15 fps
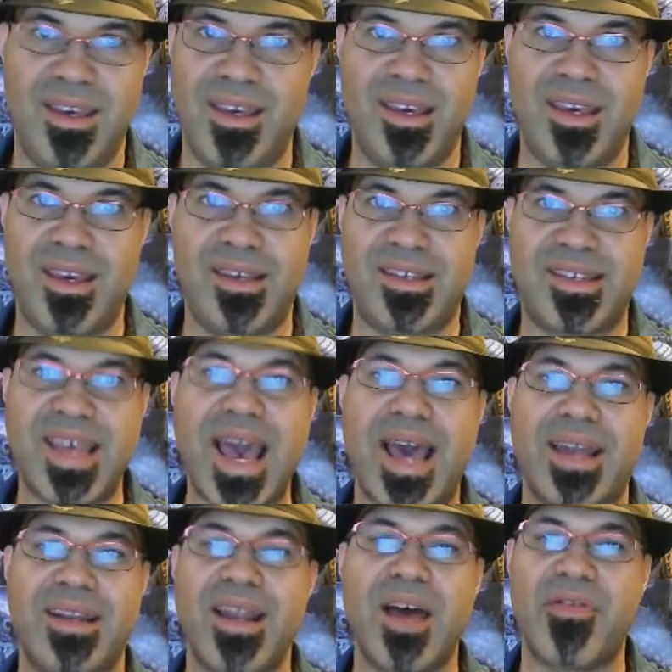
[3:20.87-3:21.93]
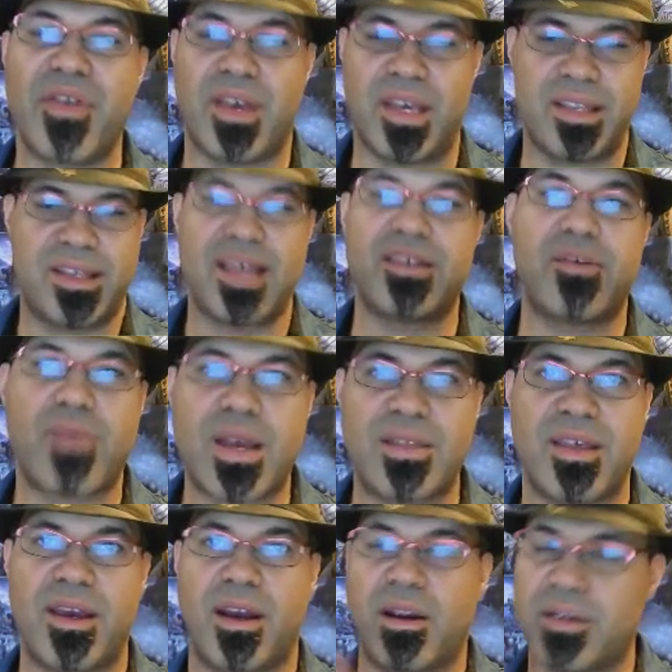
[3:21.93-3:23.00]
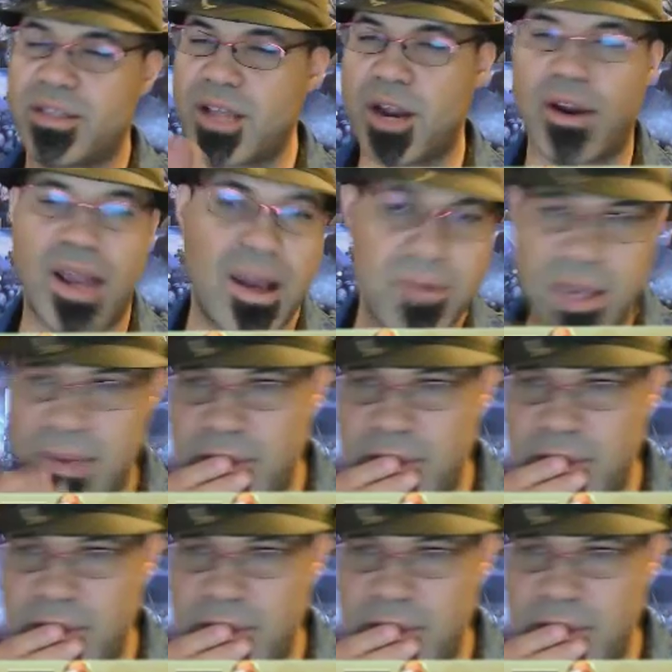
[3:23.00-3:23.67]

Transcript: is set. Nothing. It says it right there. Sorry, I'll keep